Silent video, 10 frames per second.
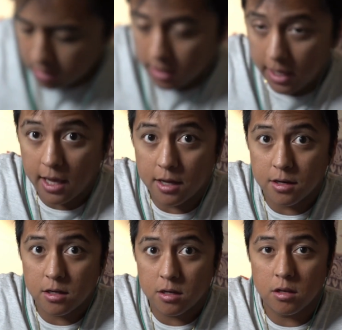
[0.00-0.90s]

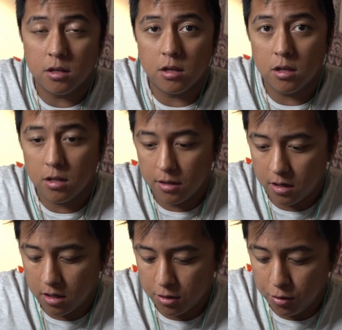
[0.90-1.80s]
And
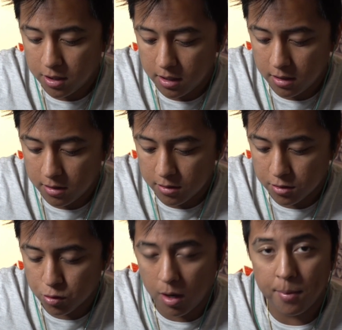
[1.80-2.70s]
you can
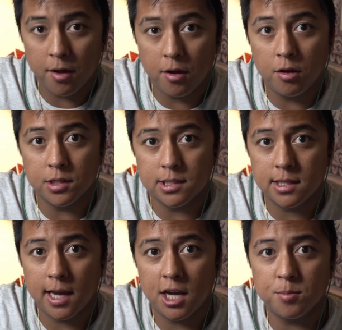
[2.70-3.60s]
swap out all these
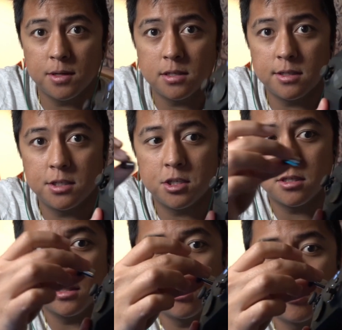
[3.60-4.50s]
attachments. It's
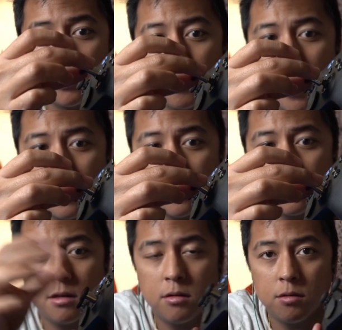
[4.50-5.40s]
just literally a magnet.
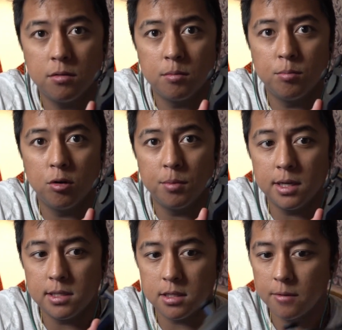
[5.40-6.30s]
Boom,
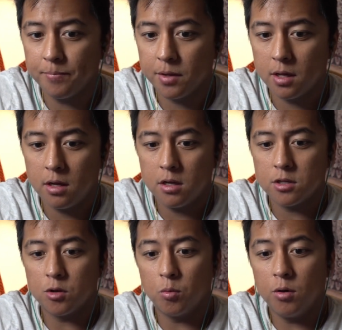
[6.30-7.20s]
easy.
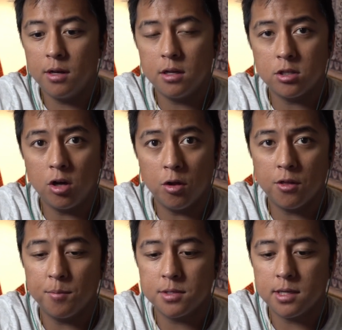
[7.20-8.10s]
So one, taller
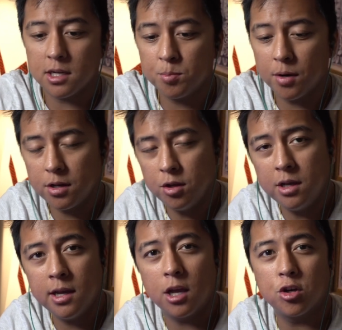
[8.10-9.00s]
thumbsticks, but you
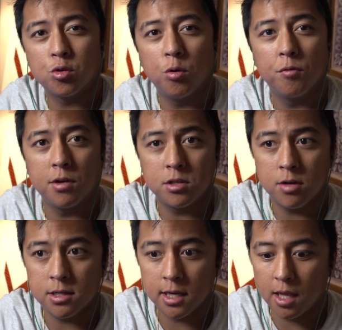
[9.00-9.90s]
can get Control Freak, so
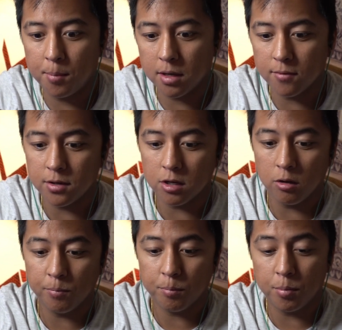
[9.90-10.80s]
that's not that big of a
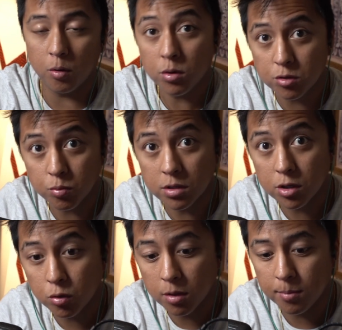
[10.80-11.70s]
deal. But what's really
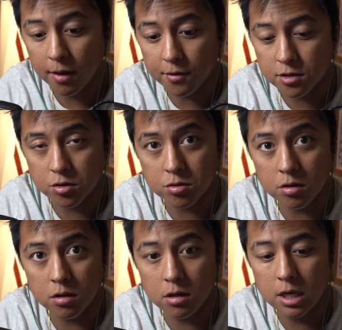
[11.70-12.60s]
cool about this
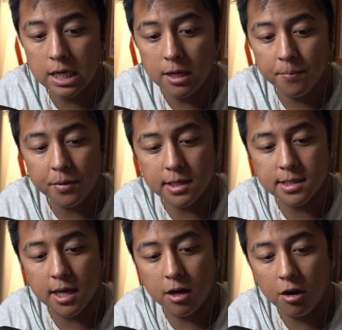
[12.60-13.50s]
controller is
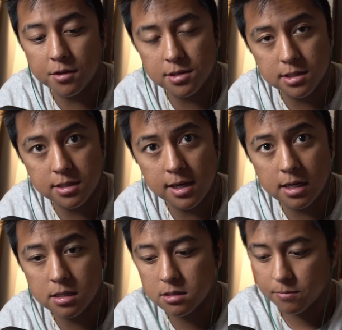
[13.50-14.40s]
that on the
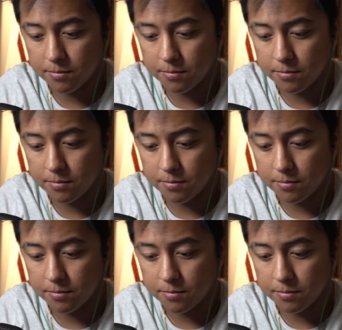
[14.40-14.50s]
sticks,